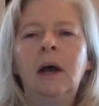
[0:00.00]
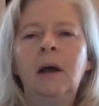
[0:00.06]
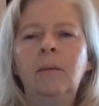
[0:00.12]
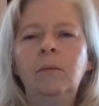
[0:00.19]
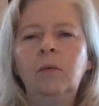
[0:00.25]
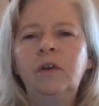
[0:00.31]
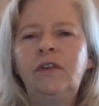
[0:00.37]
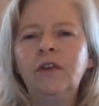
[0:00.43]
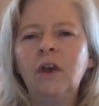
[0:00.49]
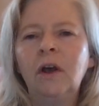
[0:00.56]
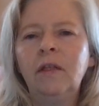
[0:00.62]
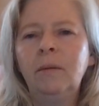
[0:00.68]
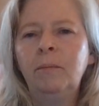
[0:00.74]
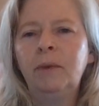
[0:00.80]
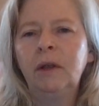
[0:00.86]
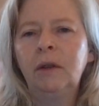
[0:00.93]
Um, we
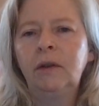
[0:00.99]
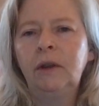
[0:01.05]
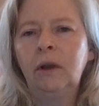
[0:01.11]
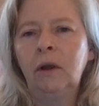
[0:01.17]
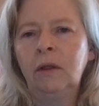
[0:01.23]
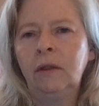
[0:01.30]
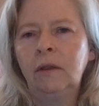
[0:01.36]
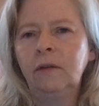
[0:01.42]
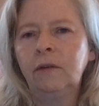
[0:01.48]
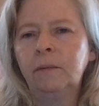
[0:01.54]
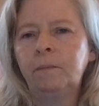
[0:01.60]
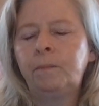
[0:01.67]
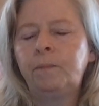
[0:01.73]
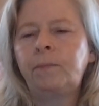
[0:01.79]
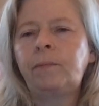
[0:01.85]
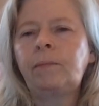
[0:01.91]
saw them building on
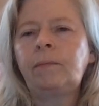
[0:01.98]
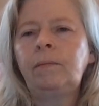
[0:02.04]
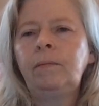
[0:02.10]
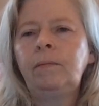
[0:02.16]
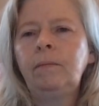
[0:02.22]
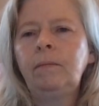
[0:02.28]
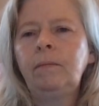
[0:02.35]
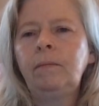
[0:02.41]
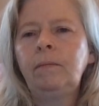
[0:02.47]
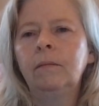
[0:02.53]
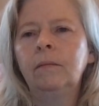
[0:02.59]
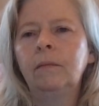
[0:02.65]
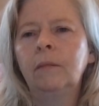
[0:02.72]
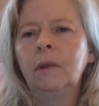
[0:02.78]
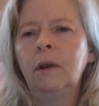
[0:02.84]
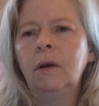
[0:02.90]
this.
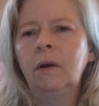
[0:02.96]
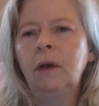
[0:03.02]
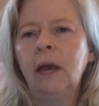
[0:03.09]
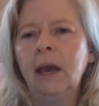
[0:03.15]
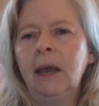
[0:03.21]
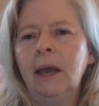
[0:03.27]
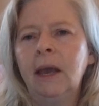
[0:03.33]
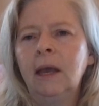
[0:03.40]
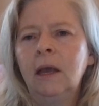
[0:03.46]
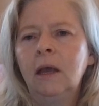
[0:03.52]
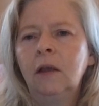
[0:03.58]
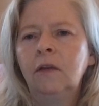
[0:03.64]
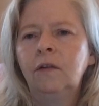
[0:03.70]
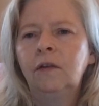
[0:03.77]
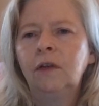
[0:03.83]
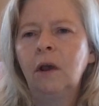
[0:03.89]
Okay.
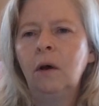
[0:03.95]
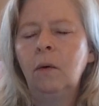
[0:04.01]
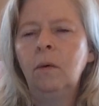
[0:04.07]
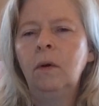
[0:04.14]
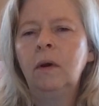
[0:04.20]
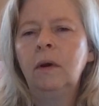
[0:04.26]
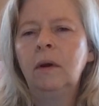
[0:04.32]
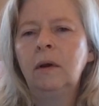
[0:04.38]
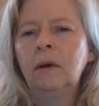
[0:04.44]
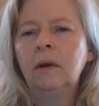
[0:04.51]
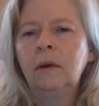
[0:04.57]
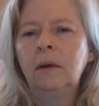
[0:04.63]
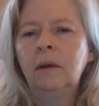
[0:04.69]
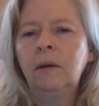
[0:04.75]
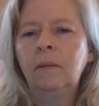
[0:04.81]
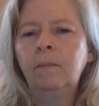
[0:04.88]
So,
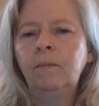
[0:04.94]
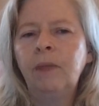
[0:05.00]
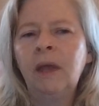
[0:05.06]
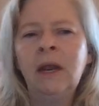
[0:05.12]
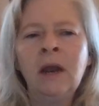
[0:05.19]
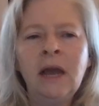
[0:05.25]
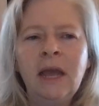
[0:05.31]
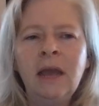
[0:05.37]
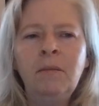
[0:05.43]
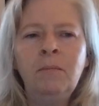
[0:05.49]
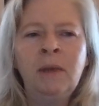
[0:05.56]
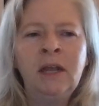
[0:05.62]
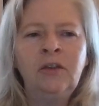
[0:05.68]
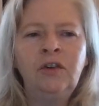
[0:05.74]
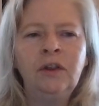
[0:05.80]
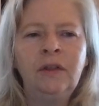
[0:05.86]
and I
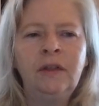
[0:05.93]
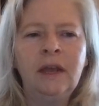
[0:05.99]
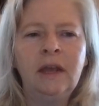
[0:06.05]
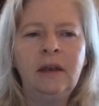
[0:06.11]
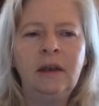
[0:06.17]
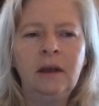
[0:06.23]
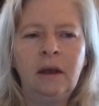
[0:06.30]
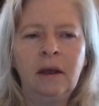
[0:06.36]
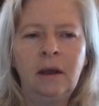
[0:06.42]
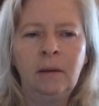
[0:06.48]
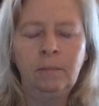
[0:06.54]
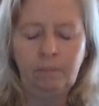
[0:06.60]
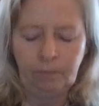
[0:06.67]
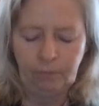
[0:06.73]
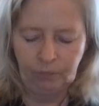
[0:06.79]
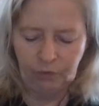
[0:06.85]
had mentioned that
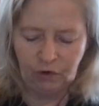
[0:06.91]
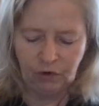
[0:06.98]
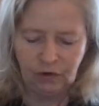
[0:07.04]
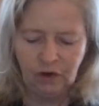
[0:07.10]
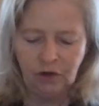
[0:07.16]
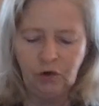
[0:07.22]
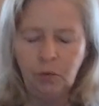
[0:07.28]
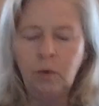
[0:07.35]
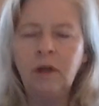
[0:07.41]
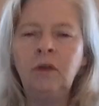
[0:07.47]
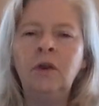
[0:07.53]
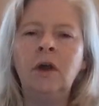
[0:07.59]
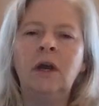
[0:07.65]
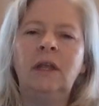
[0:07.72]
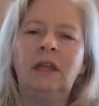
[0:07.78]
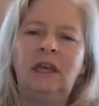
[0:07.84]
um, she said, you
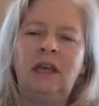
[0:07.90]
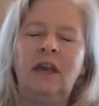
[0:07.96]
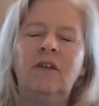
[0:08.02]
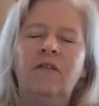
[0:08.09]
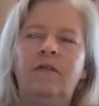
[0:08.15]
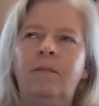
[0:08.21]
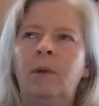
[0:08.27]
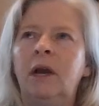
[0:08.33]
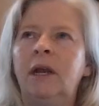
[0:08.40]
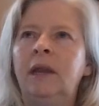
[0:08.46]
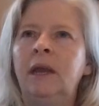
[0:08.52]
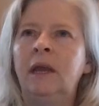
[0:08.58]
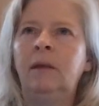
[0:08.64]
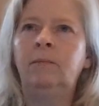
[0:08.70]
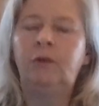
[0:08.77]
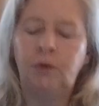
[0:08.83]
will not give my
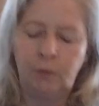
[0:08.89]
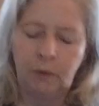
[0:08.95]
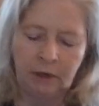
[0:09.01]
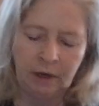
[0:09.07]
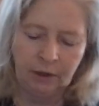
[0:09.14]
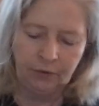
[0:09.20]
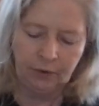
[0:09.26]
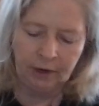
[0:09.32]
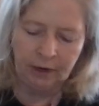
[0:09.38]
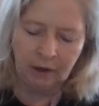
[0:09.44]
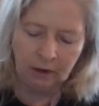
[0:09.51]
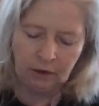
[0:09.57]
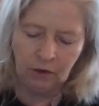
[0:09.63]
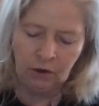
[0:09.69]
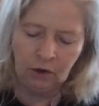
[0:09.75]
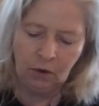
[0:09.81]
name to another.
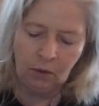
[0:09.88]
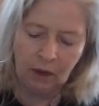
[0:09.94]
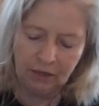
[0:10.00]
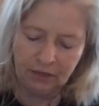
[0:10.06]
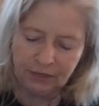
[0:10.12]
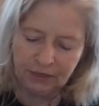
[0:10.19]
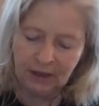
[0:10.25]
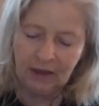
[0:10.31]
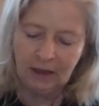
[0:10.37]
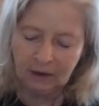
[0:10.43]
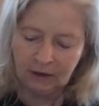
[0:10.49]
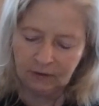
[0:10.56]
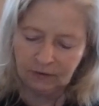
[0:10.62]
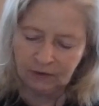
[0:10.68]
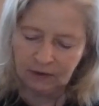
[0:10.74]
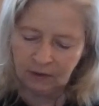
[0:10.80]
And, you know, I think
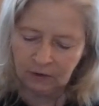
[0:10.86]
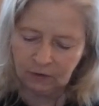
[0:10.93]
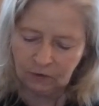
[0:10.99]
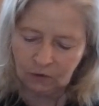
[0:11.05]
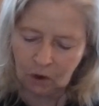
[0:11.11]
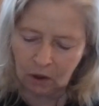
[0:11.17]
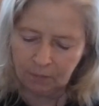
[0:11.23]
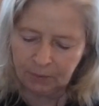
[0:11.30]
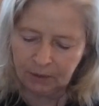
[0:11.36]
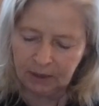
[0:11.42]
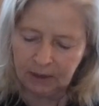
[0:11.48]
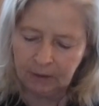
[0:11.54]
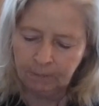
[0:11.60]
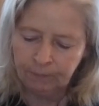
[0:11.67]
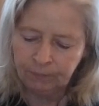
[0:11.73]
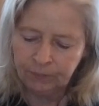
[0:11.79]
it is in this
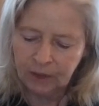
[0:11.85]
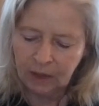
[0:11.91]
copy.